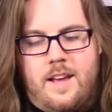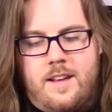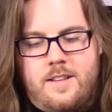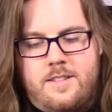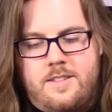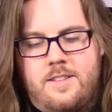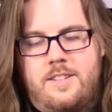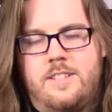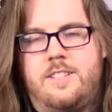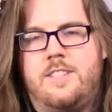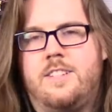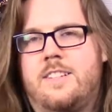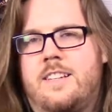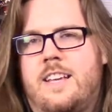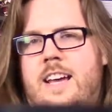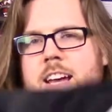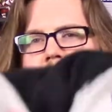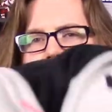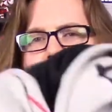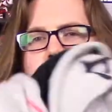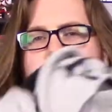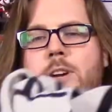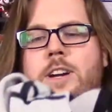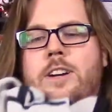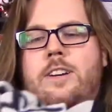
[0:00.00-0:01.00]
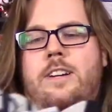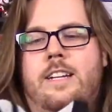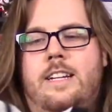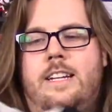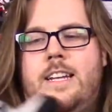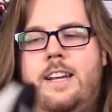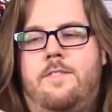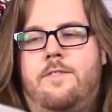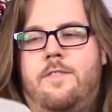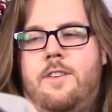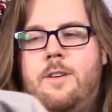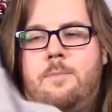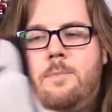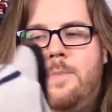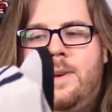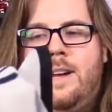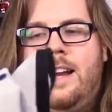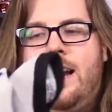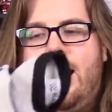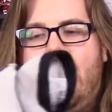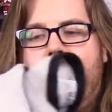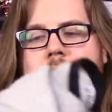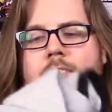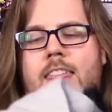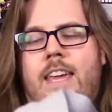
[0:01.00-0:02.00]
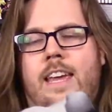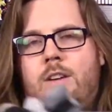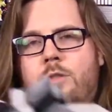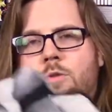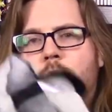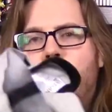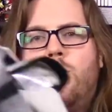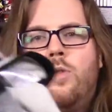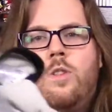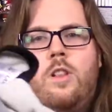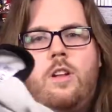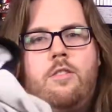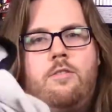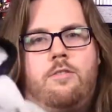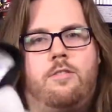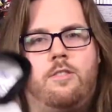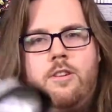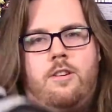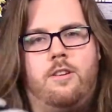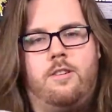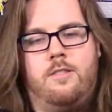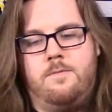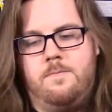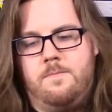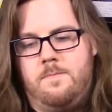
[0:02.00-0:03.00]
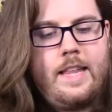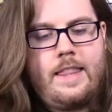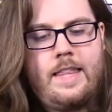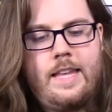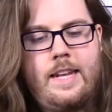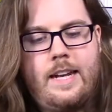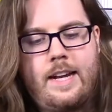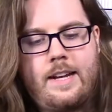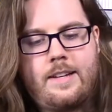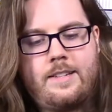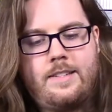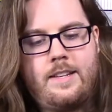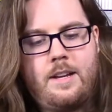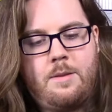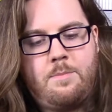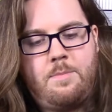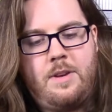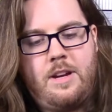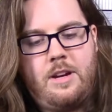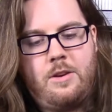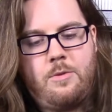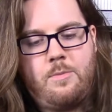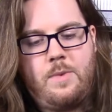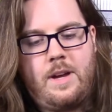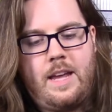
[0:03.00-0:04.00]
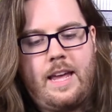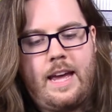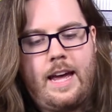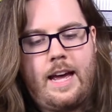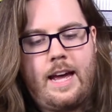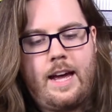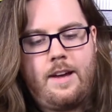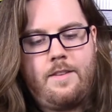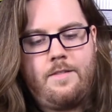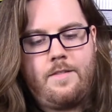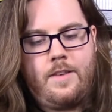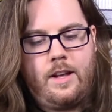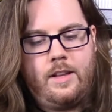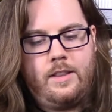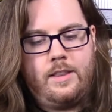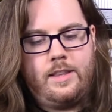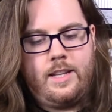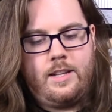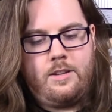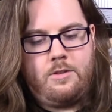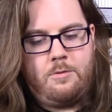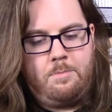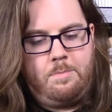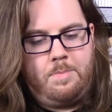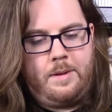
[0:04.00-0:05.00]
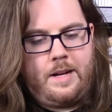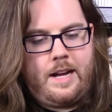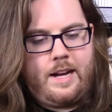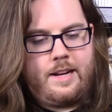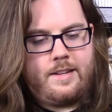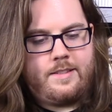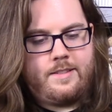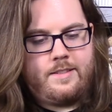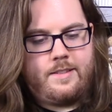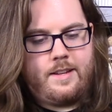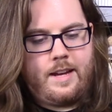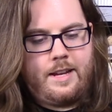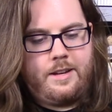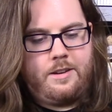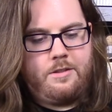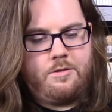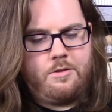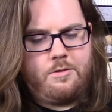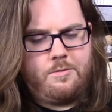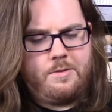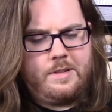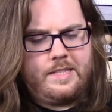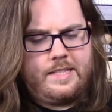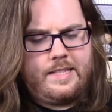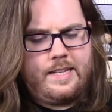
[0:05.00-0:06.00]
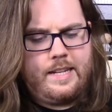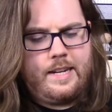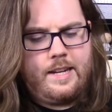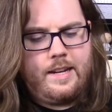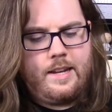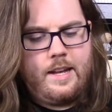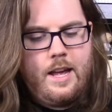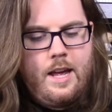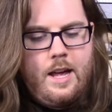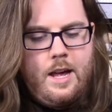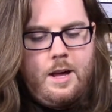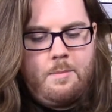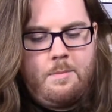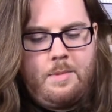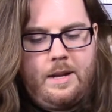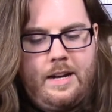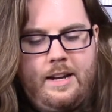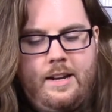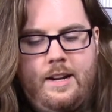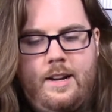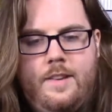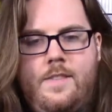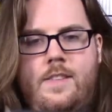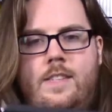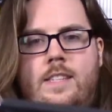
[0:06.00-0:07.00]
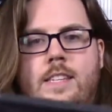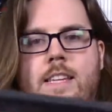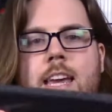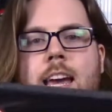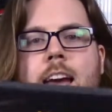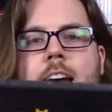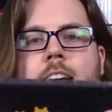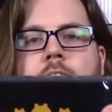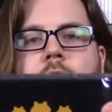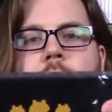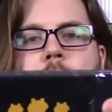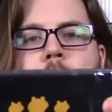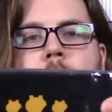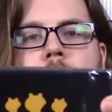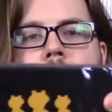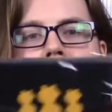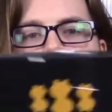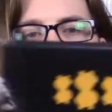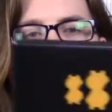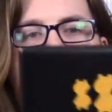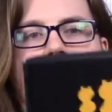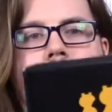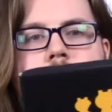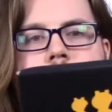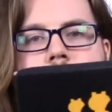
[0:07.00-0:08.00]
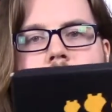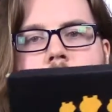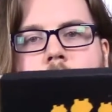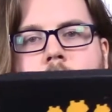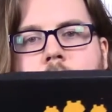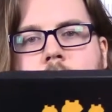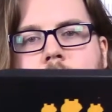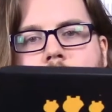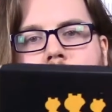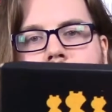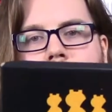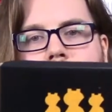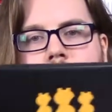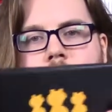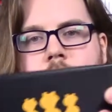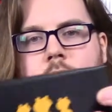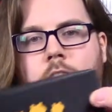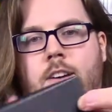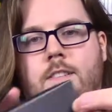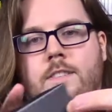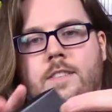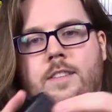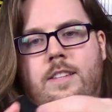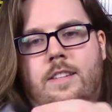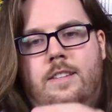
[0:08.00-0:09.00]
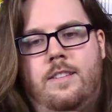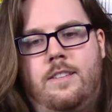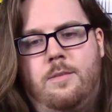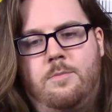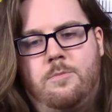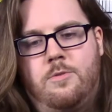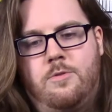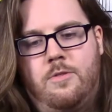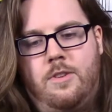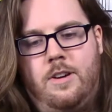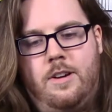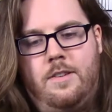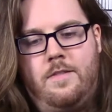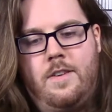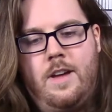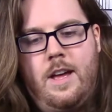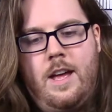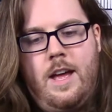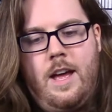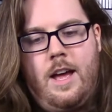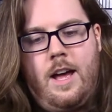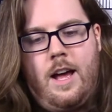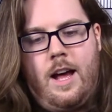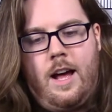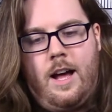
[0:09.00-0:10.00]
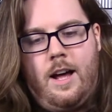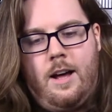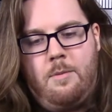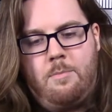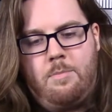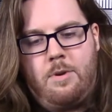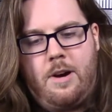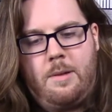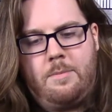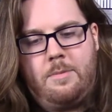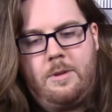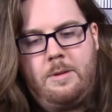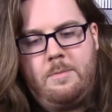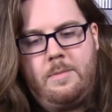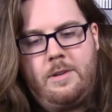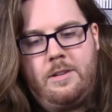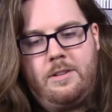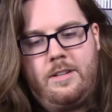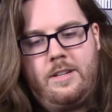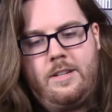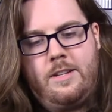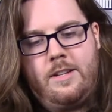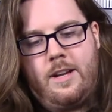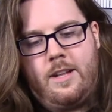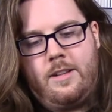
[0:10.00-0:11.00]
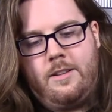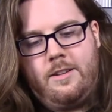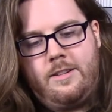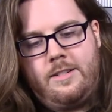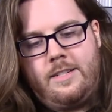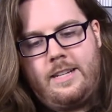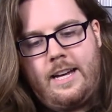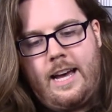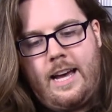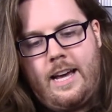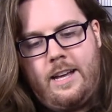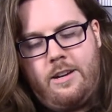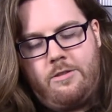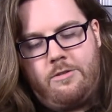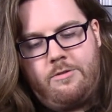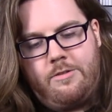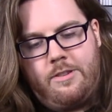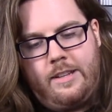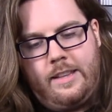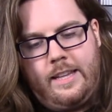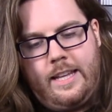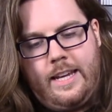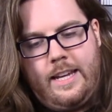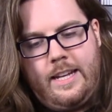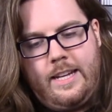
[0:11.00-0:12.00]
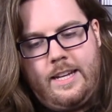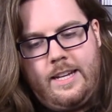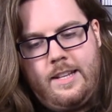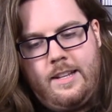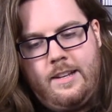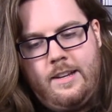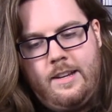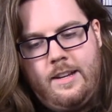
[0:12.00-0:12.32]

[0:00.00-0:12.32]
So it's just kind of weird and different, but I think cool overall. Then next up here we have a little box. I don't know what's in it, but it obviously has money stuff there, so obviously some sort of probably $1 million title related.